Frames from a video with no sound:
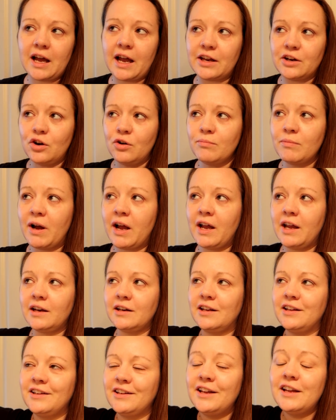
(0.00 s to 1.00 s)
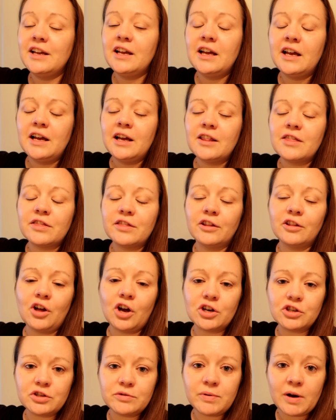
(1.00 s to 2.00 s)
I don't mind the
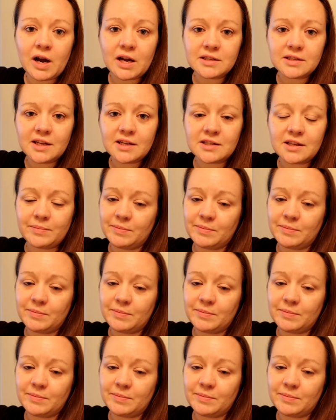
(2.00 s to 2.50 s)
laundry process